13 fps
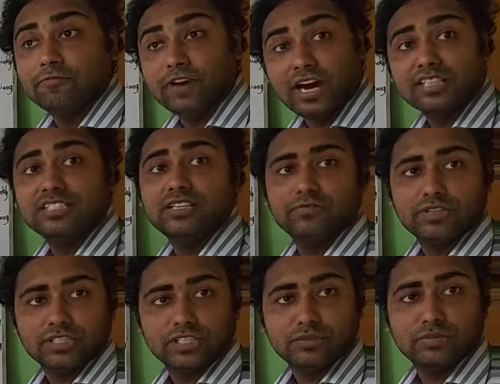vast
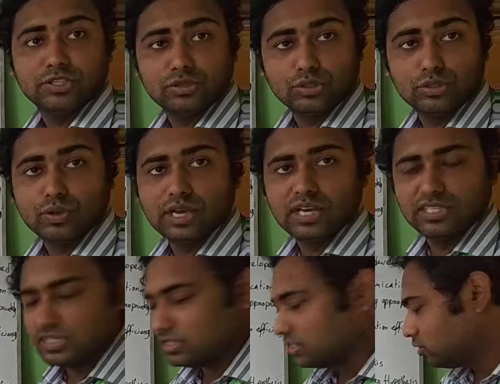differences between two
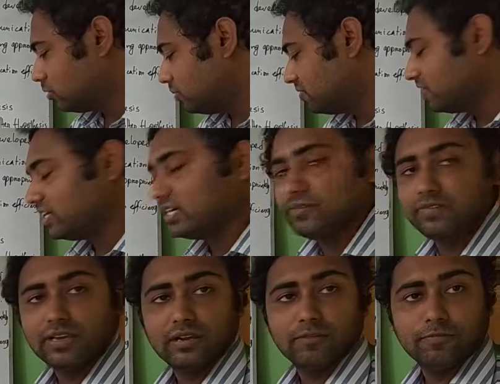cultures, it will be very
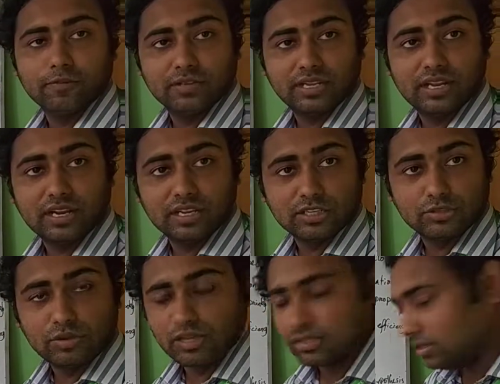difficult for the learner
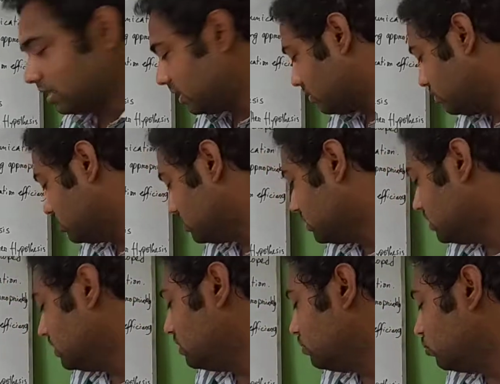to learn the language.
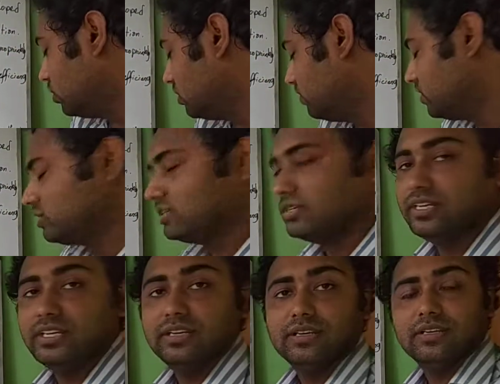Motivation.
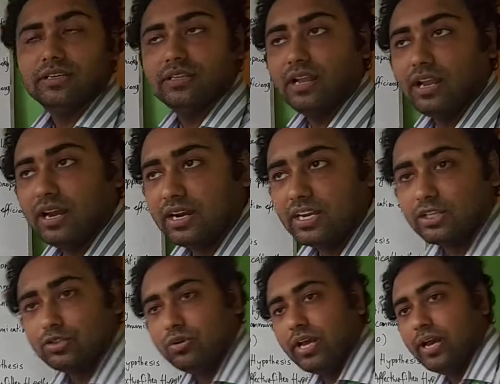The learner
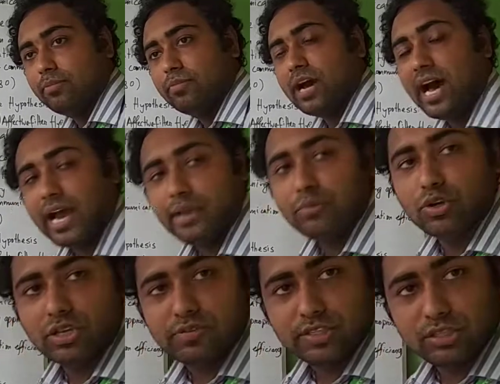should have high
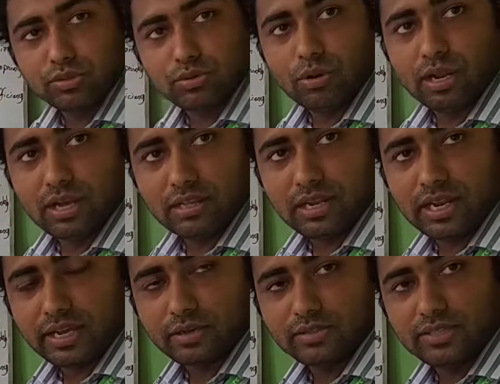motivation to learn the
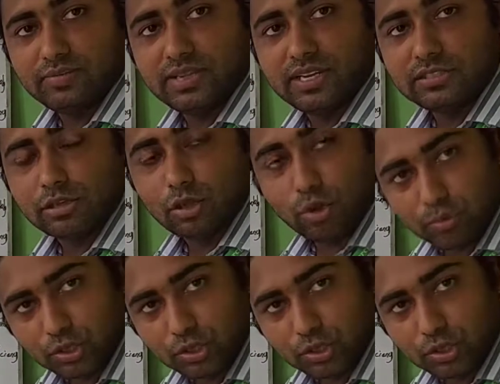language. If there is low